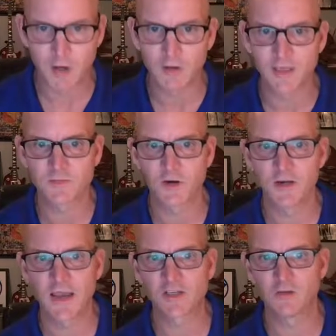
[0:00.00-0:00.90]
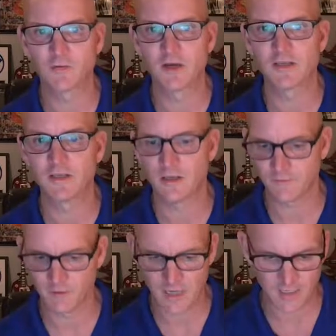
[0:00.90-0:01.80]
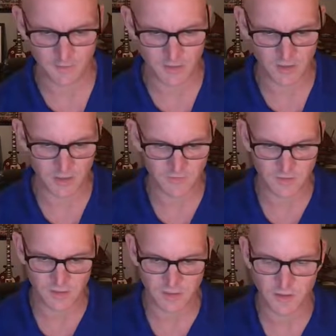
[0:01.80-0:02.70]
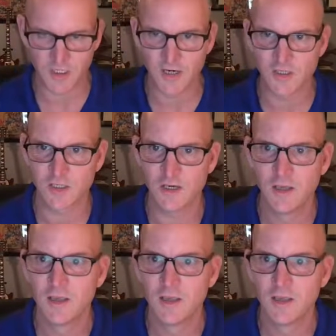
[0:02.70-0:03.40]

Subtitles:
Kingsbury, National President for the Non-Commissioned Officers Association.